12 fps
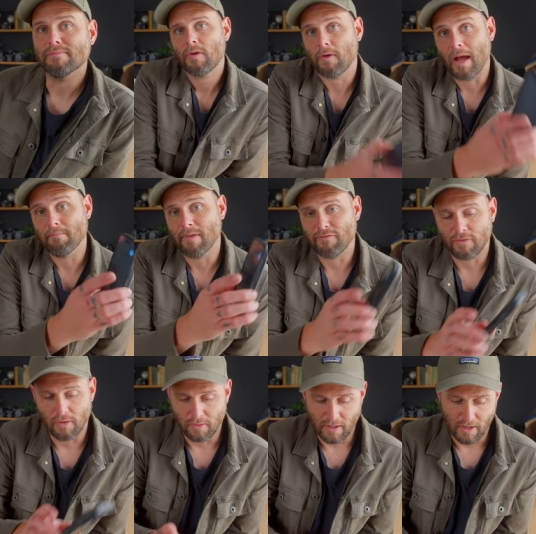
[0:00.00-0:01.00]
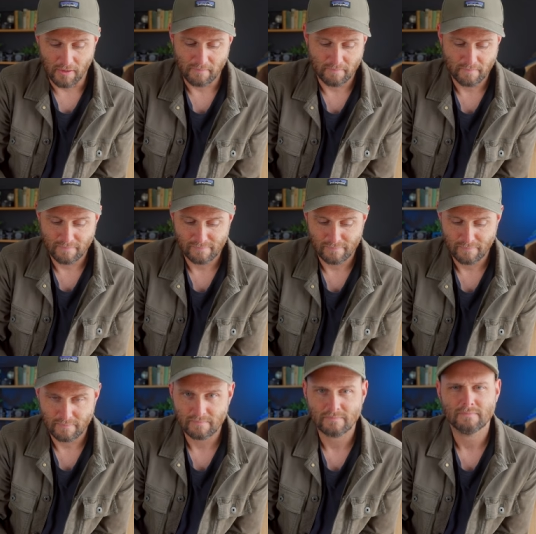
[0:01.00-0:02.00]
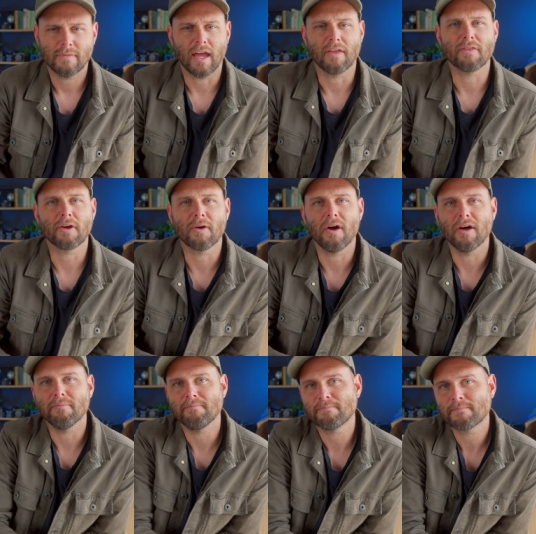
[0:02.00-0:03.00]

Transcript: Grabbing my phone here, and they're on.